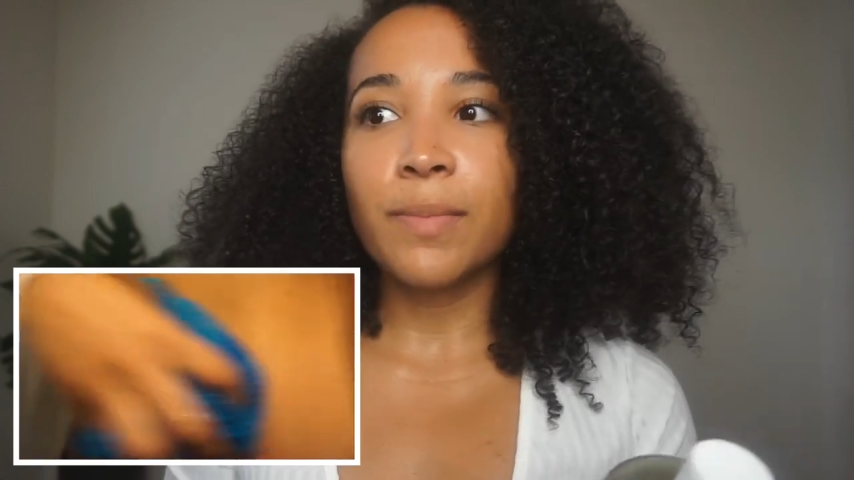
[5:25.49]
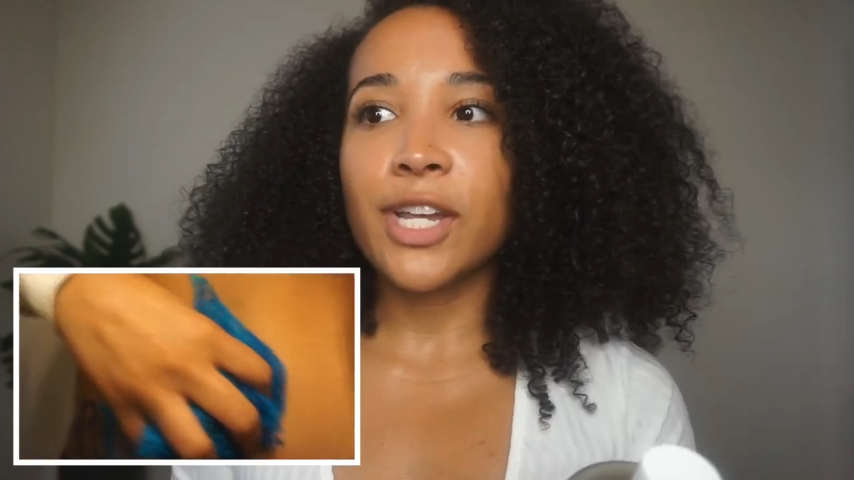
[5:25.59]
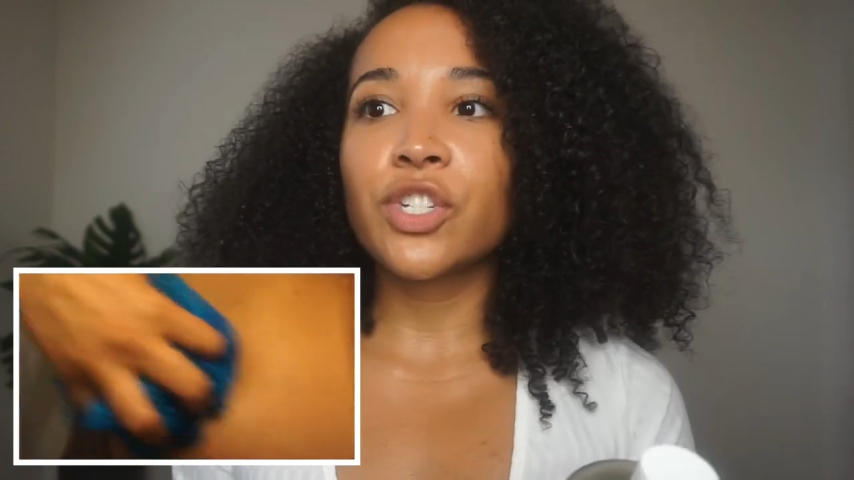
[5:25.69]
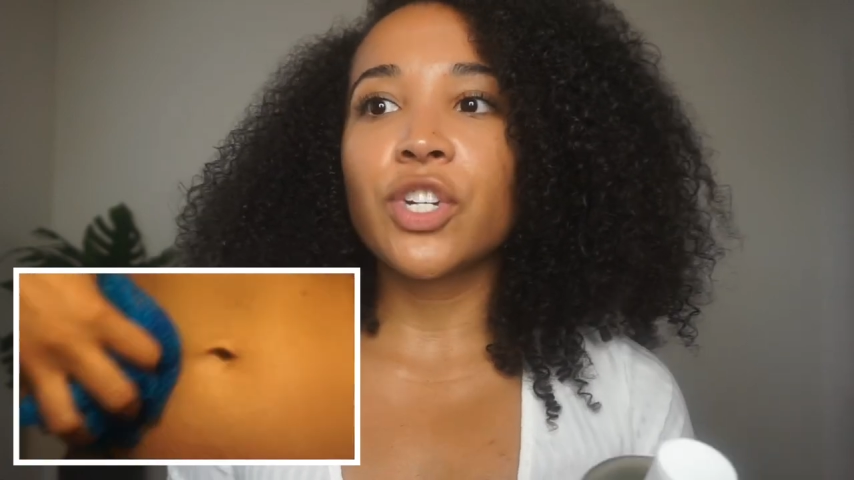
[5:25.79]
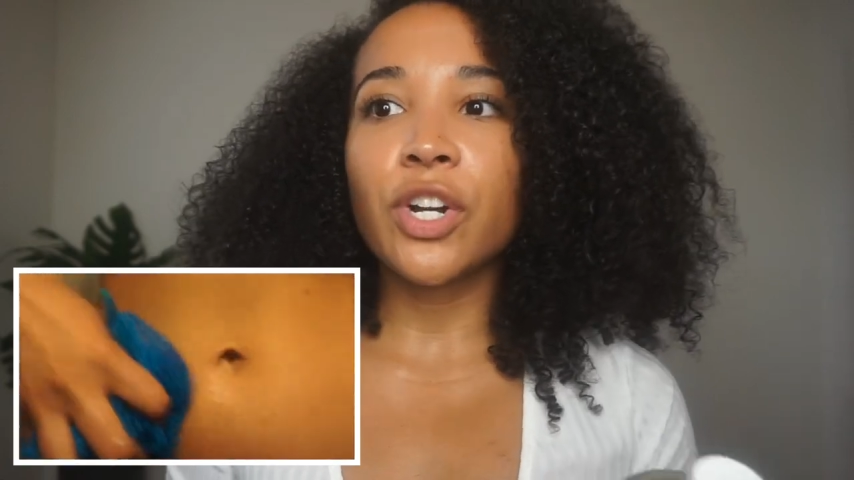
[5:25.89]

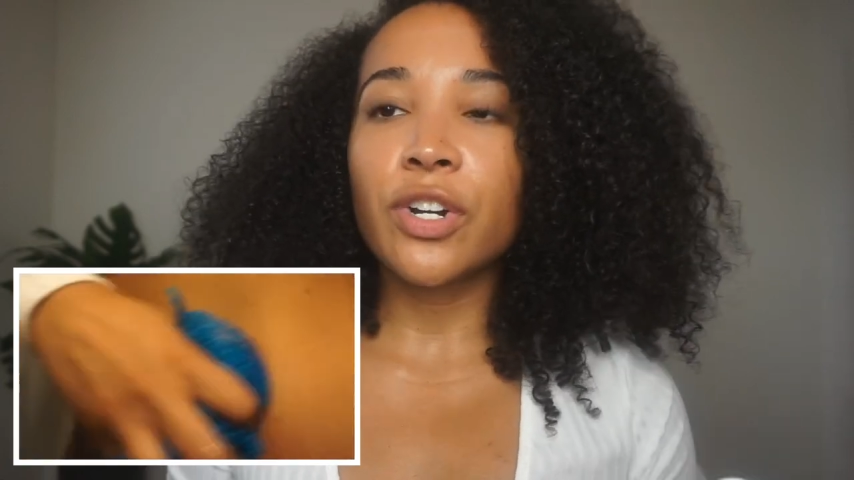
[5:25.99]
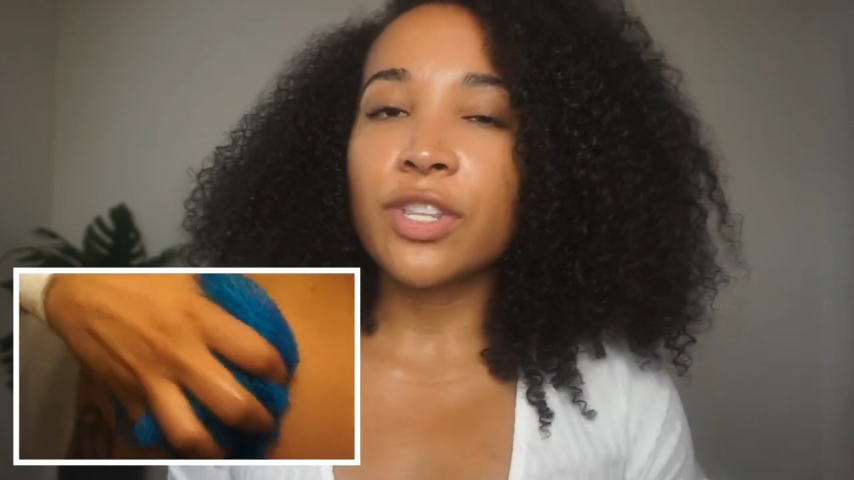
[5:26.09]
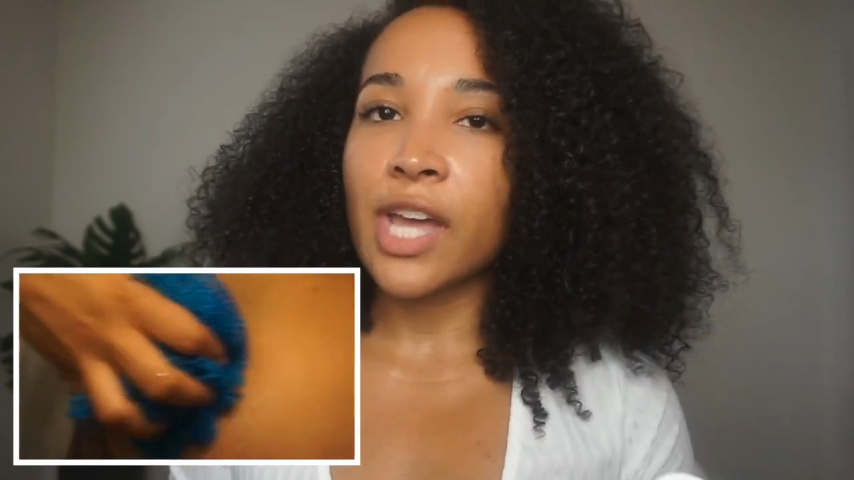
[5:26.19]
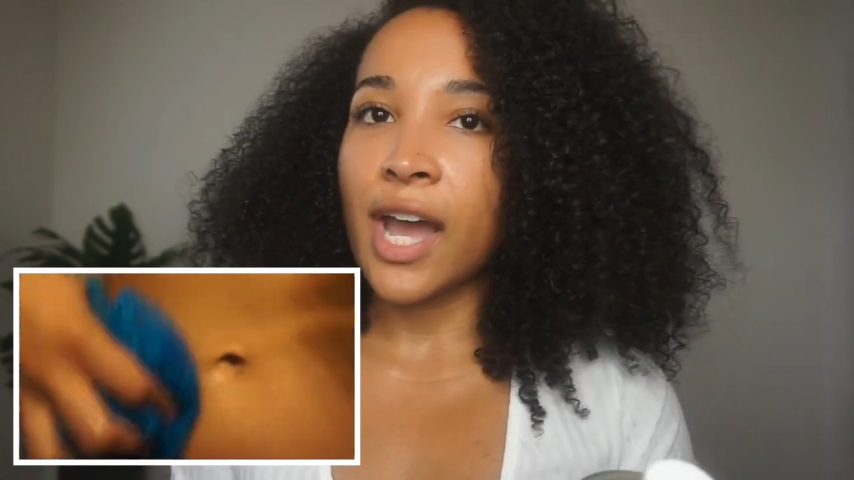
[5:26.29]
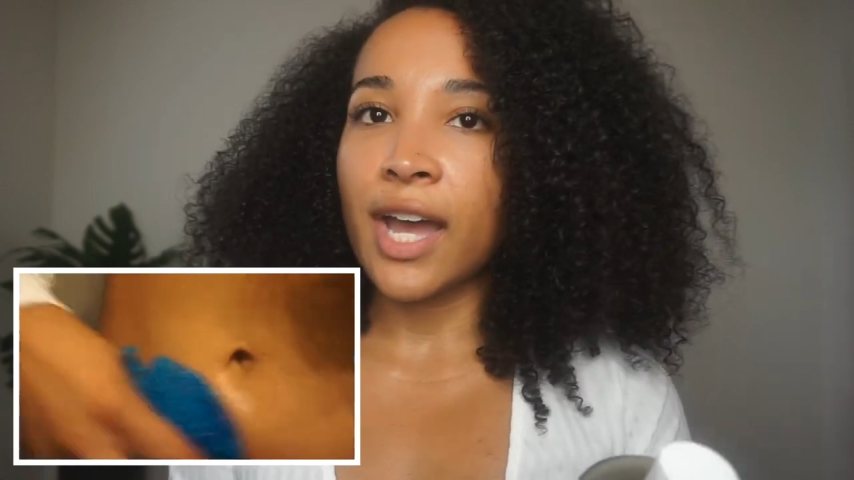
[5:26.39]
make sure
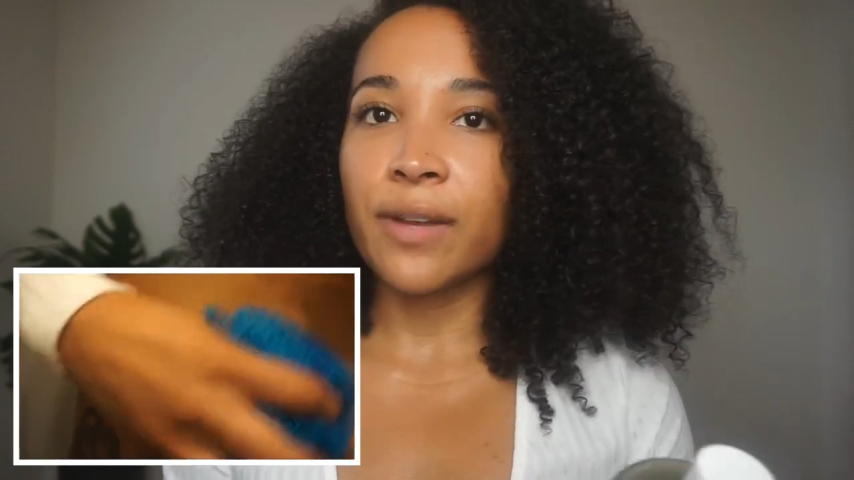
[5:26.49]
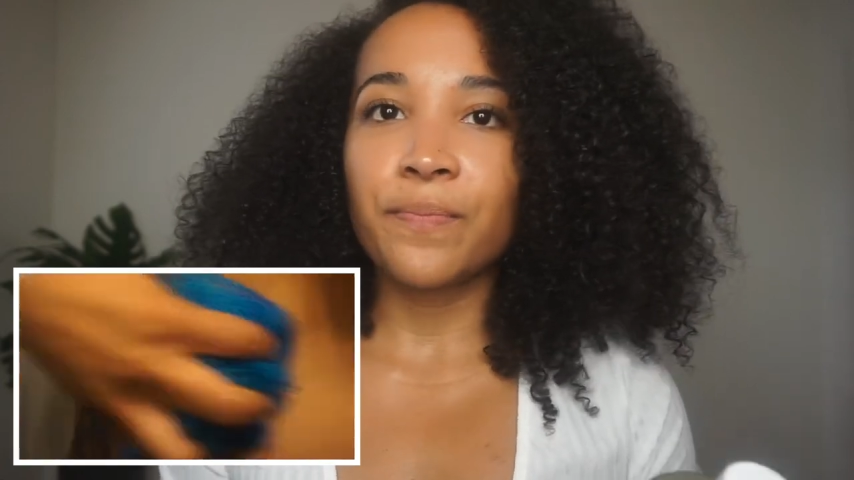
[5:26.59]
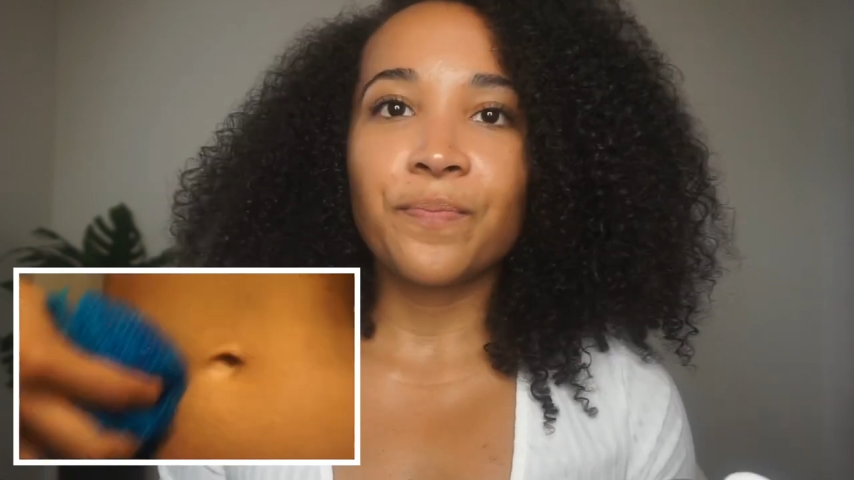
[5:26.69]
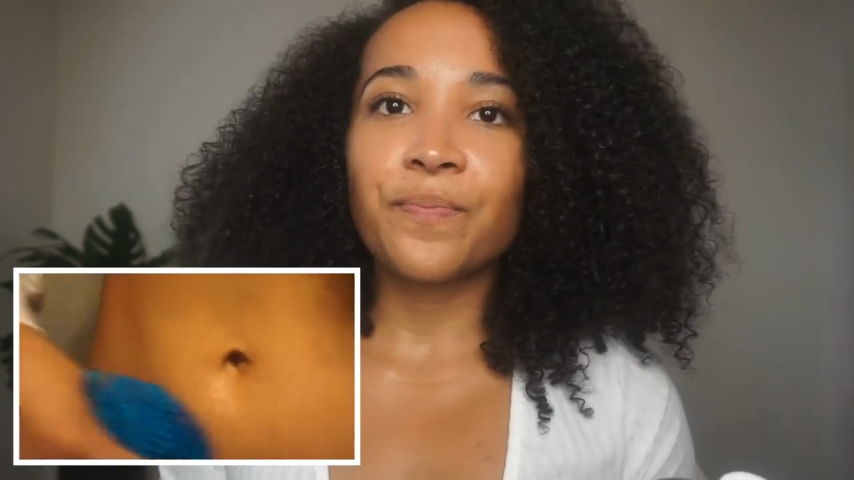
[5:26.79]
that